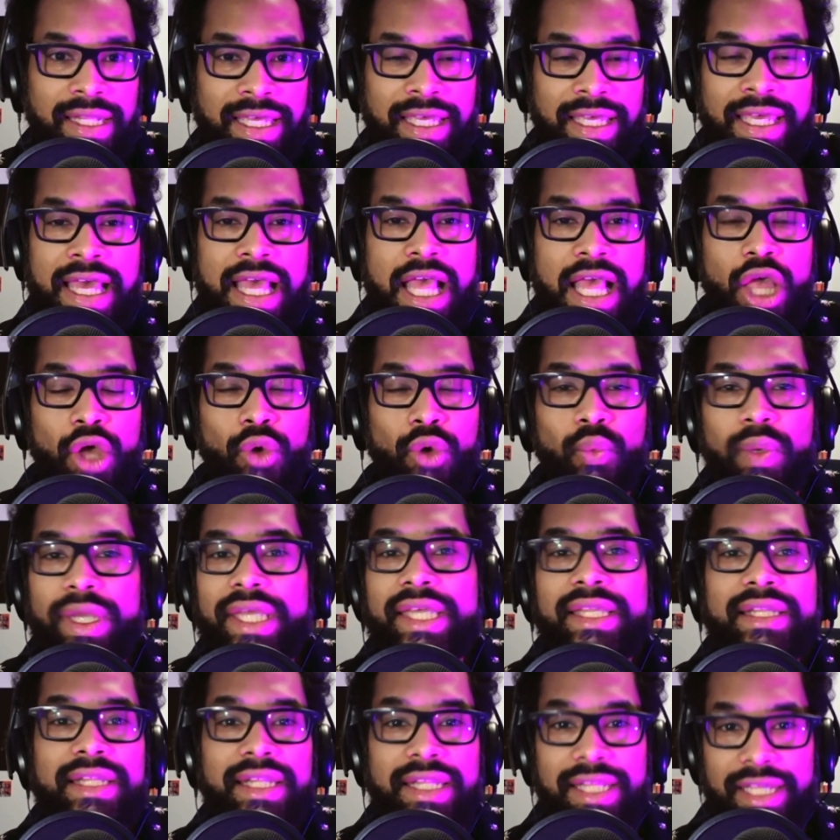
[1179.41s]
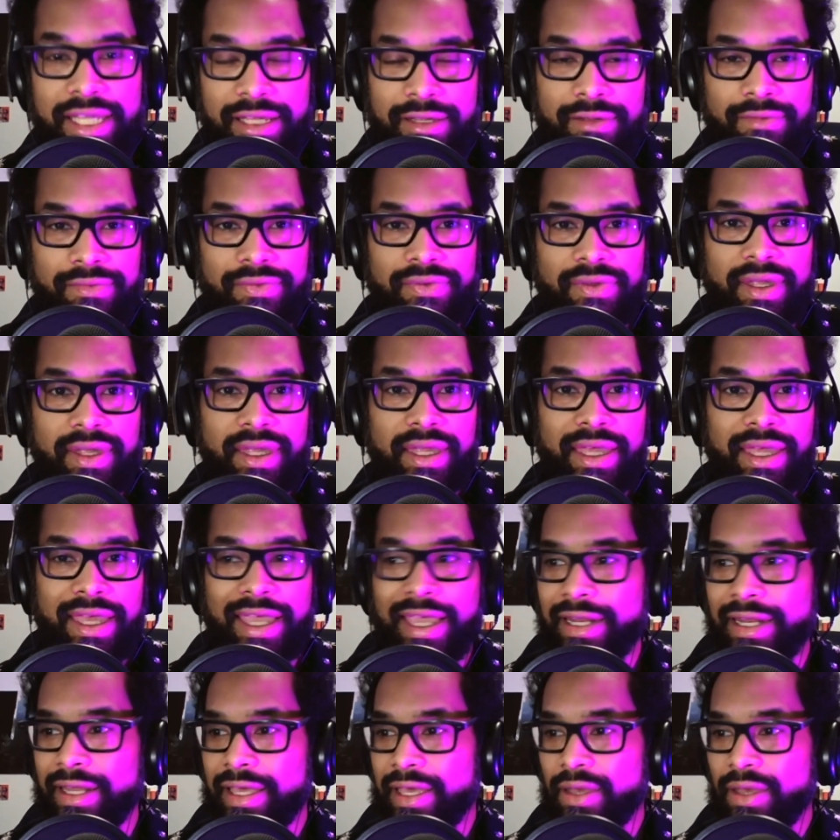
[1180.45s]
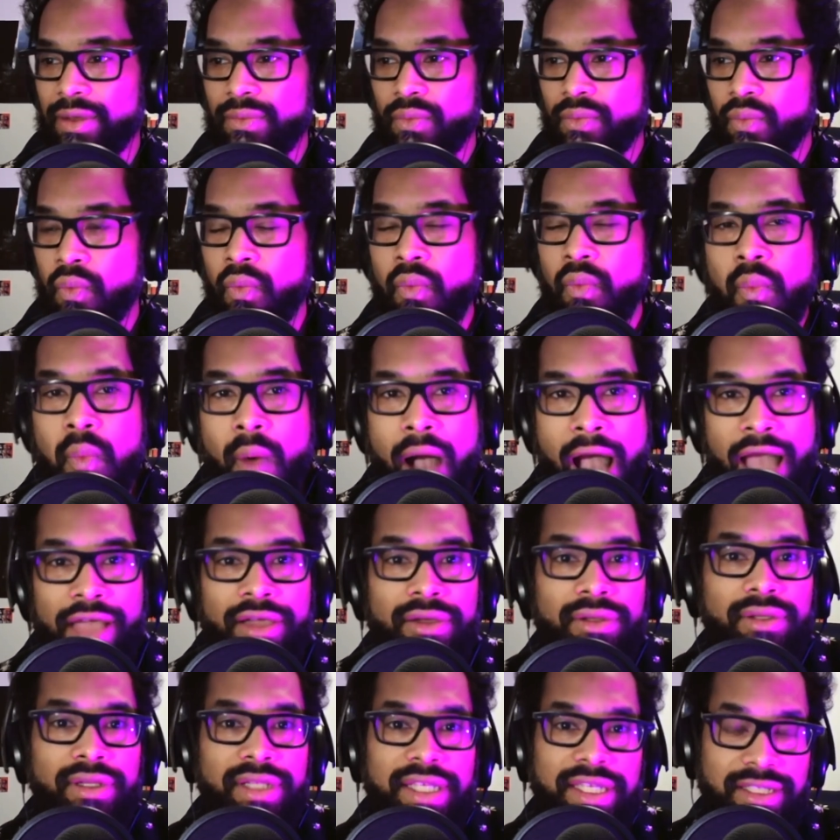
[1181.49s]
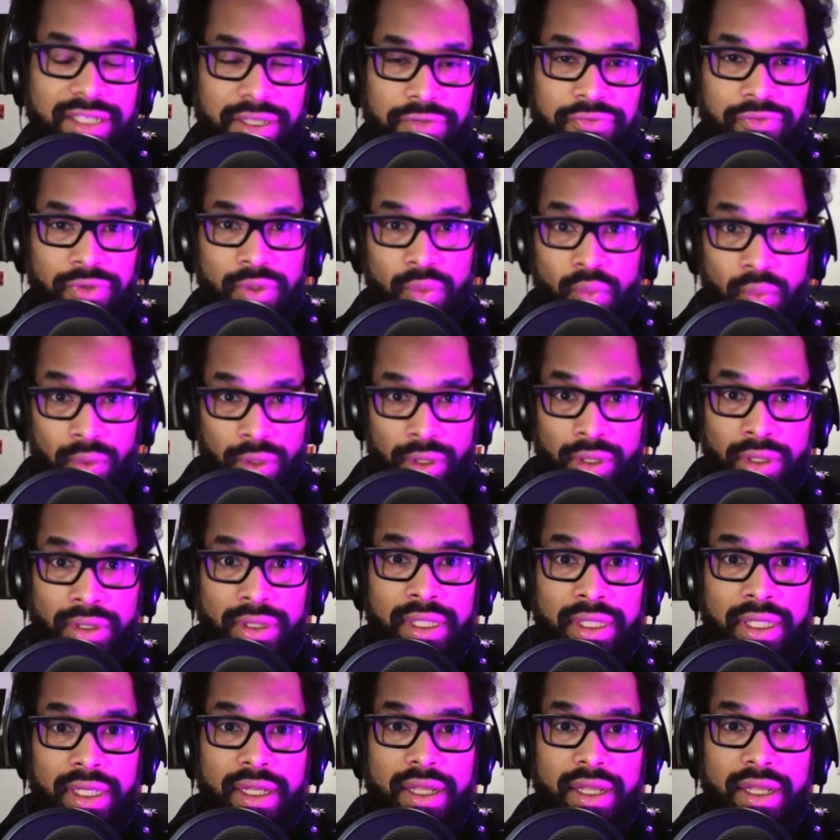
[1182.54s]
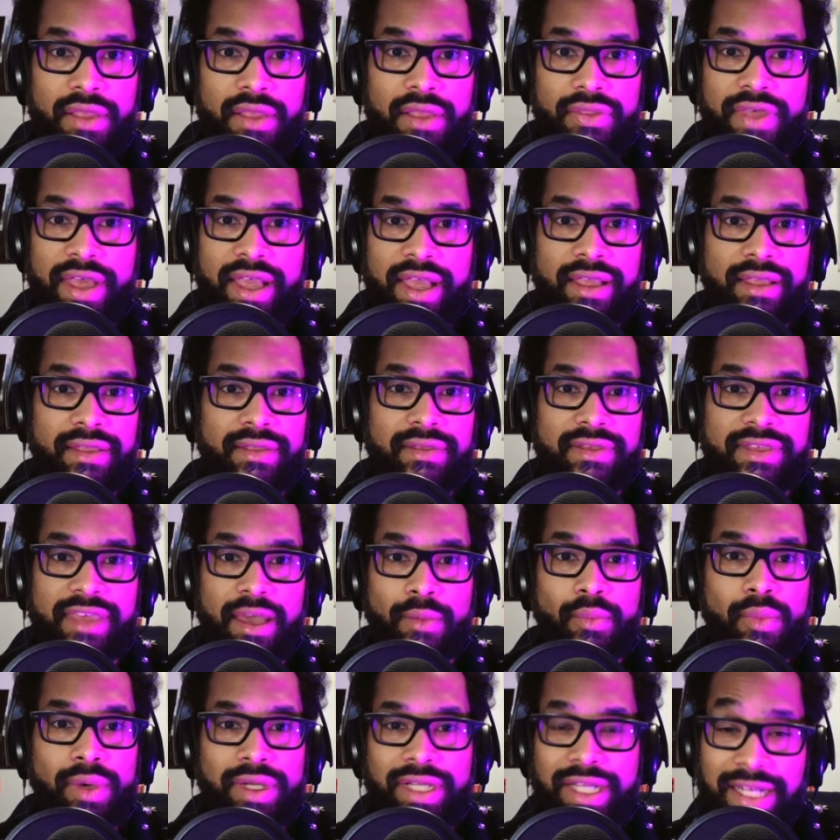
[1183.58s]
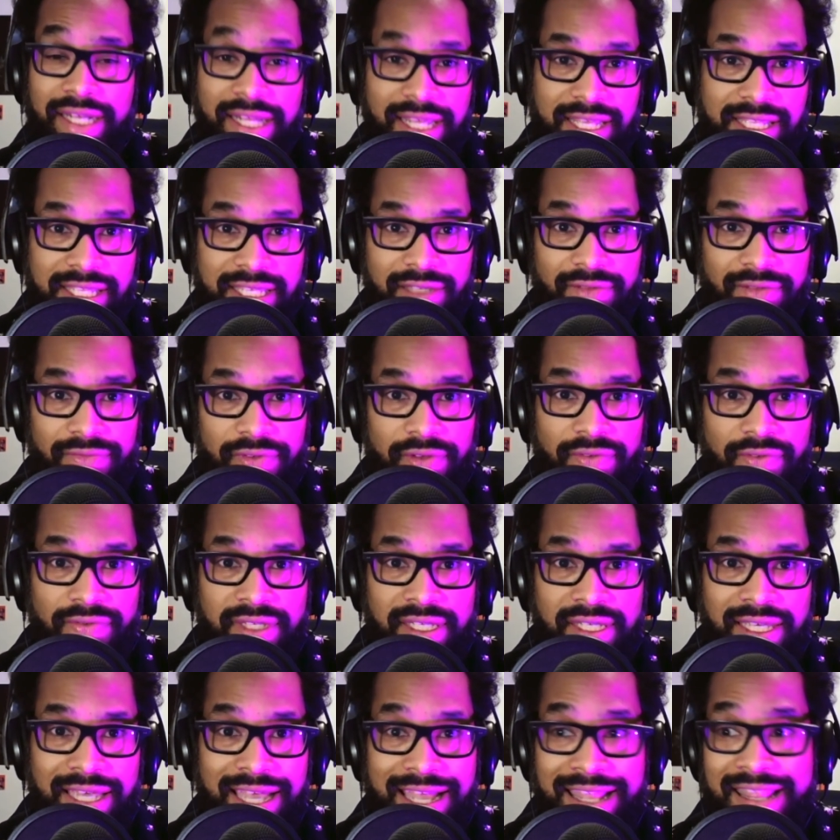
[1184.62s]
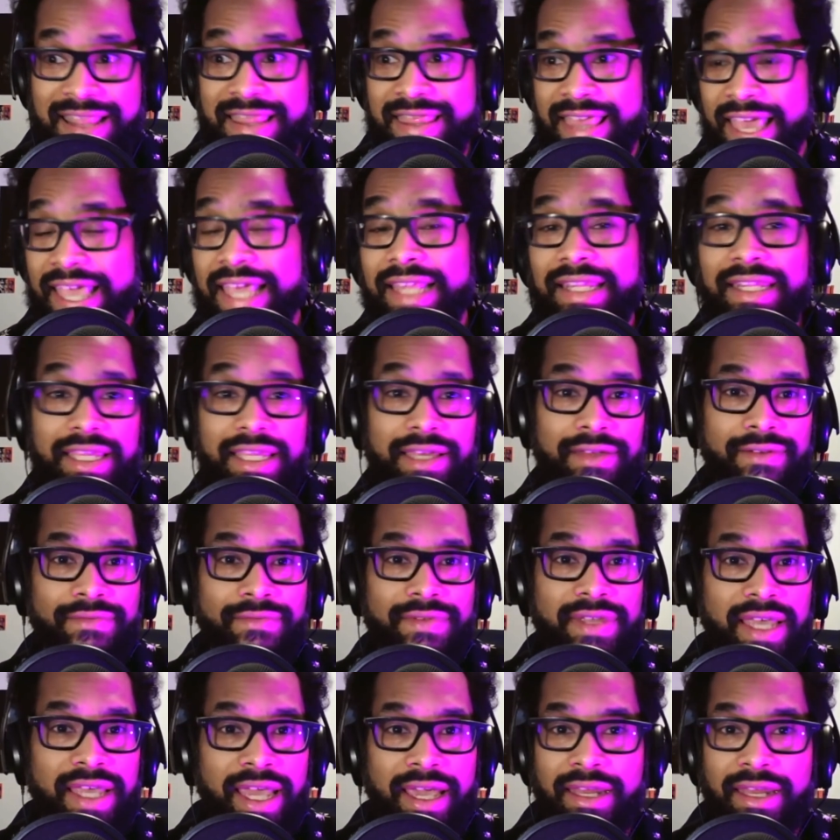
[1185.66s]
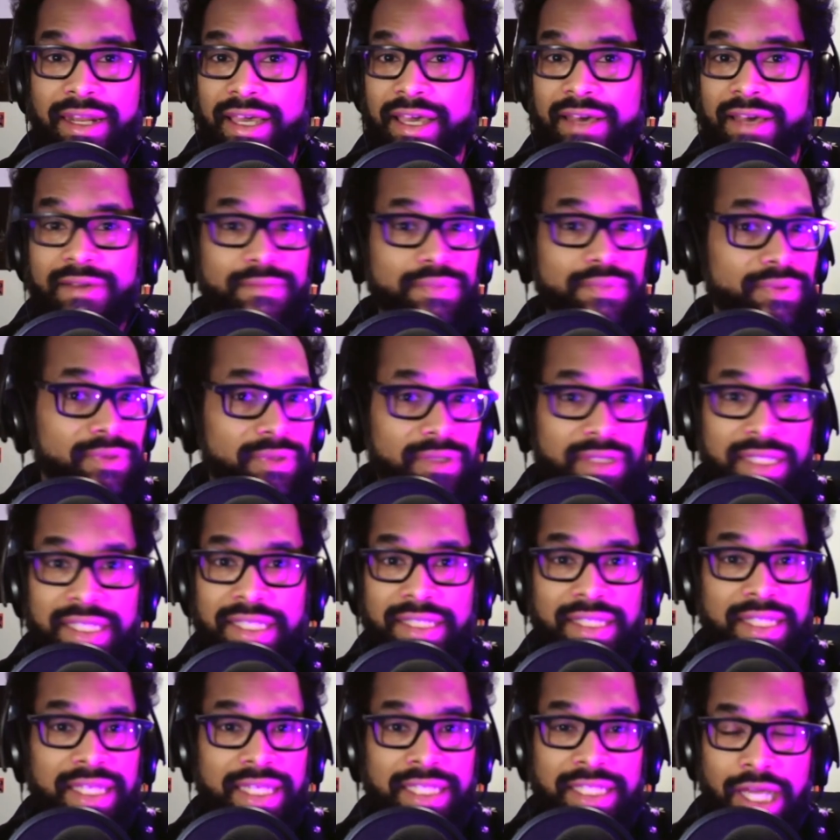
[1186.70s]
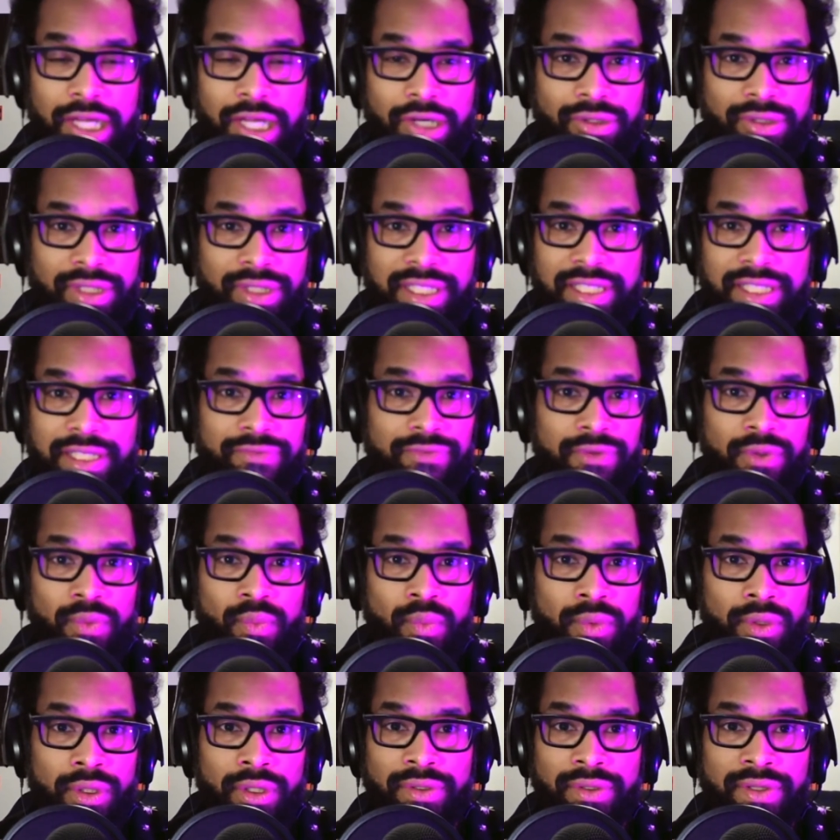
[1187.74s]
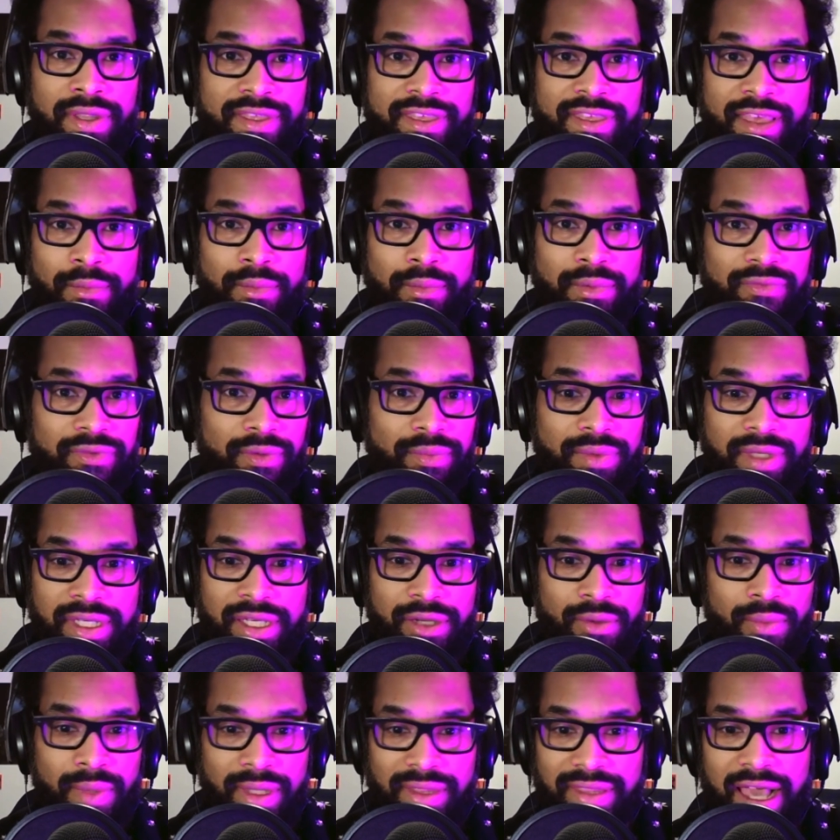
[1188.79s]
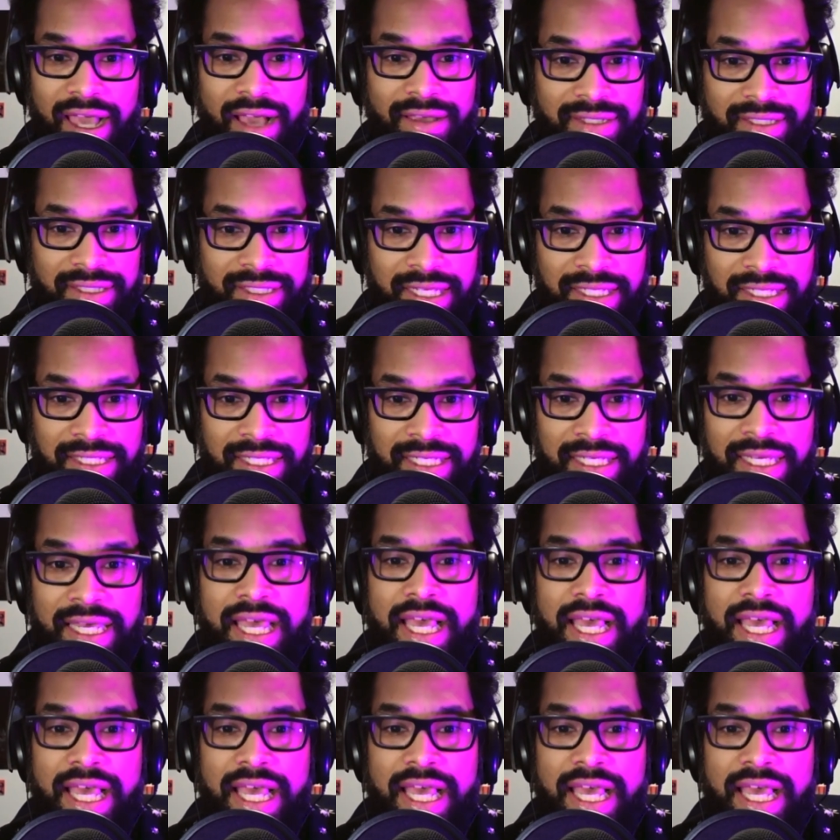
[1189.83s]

Like, we live in a wildly different world than someone in 1850, and they lived in a completely and utterly different world than someone from the year 1000 AD.